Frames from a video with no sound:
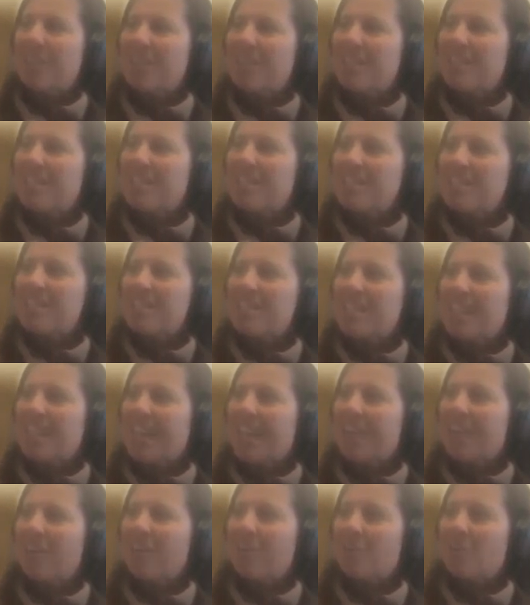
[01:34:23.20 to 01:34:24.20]
what it is. It's
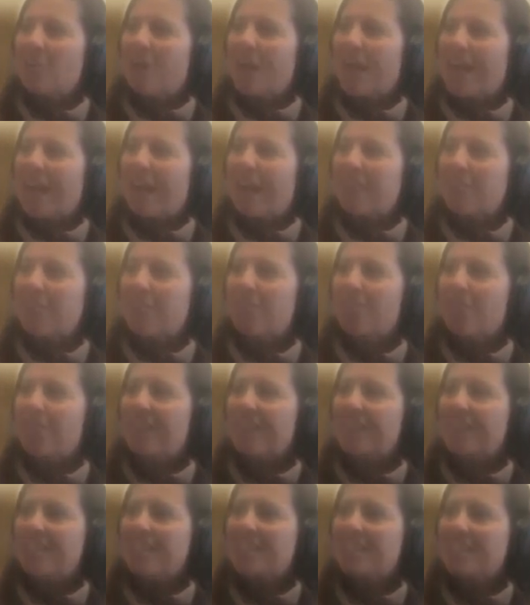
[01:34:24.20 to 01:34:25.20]
like, oh, I have to
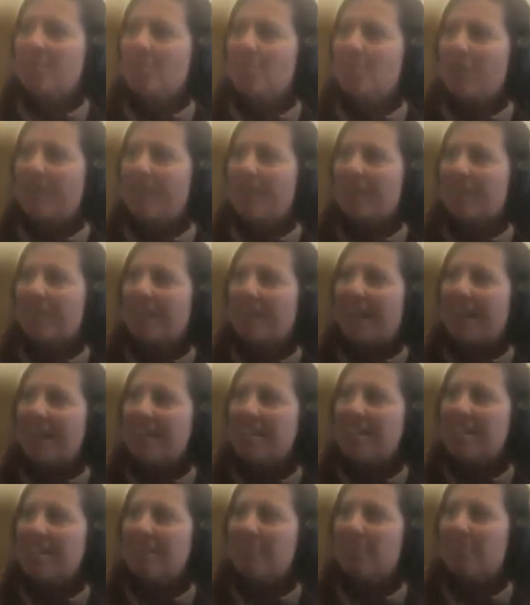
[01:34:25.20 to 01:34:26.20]
fit this whatever
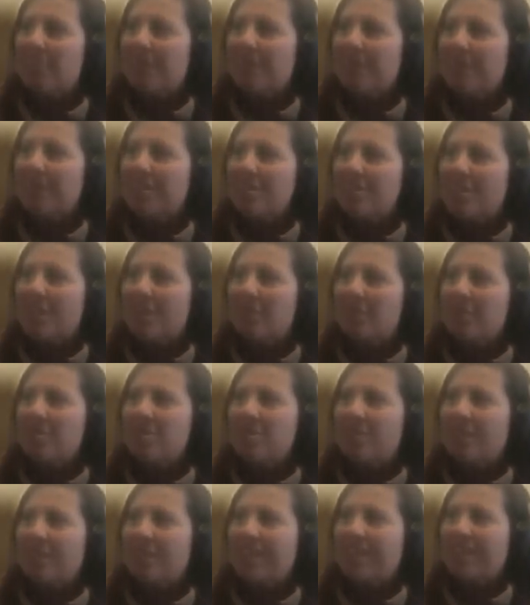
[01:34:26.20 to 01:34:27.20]
glass slipper, this
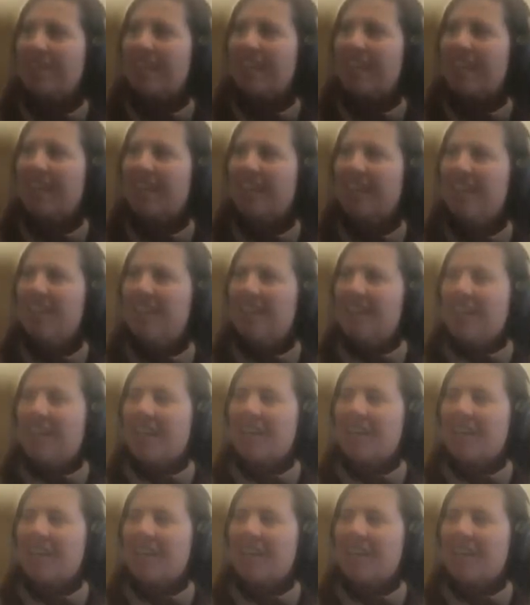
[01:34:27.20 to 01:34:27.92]
arbitrary thing,